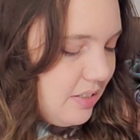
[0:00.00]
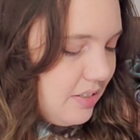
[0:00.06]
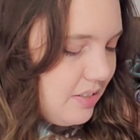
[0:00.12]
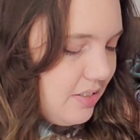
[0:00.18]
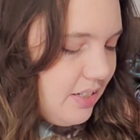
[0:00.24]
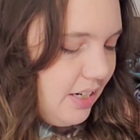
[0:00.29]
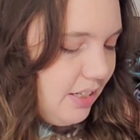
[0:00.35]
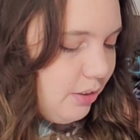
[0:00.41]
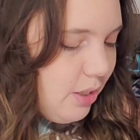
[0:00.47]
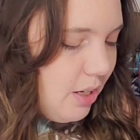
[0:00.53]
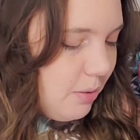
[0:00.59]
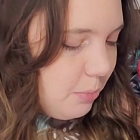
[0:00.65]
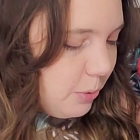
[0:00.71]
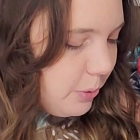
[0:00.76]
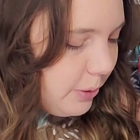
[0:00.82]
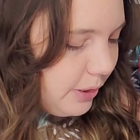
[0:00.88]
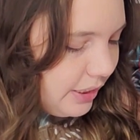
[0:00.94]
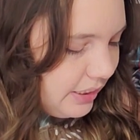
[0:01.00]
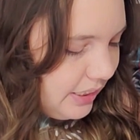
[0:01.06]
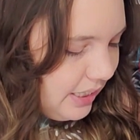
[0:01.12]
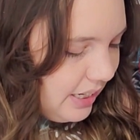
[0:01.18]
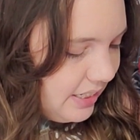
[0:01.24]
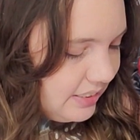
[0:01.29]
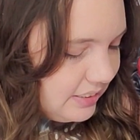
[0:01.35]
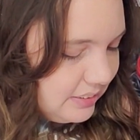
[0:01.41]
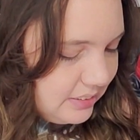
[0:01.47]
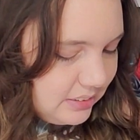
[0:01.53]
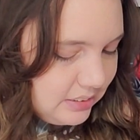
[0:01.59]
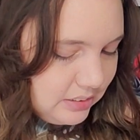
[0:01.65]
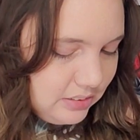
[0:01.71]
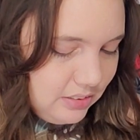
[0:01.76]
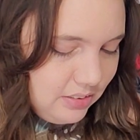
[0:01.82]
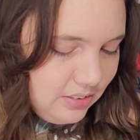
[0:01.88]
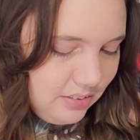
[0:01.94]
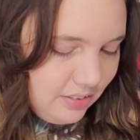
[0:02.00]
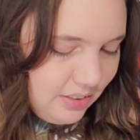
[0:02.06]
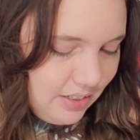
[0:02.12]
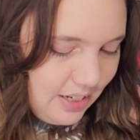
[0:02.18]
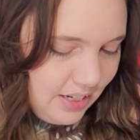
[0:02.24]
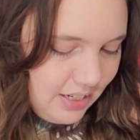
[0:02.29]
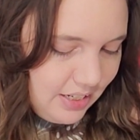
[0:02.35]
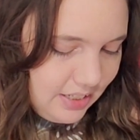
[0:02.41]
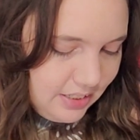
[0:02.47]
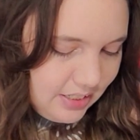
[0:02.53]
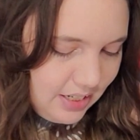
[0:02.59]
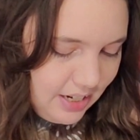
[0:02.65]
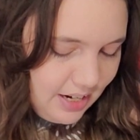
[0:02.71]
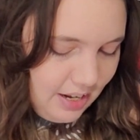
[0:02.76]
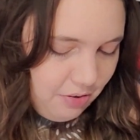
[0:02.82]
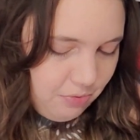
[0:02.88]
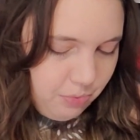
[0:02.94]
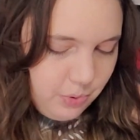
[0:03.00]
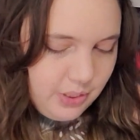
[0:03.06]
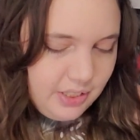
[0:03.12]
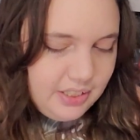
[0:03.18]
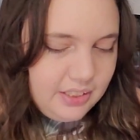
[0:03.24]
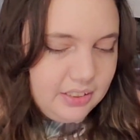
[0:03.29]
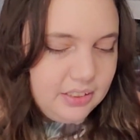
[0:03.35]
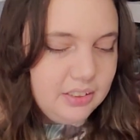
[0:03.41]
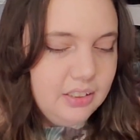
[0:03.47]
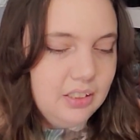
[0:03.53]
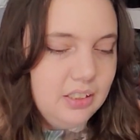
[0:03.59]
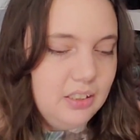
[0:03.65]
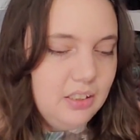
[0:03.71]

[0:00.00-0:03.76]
stay a lot more organized. And I have one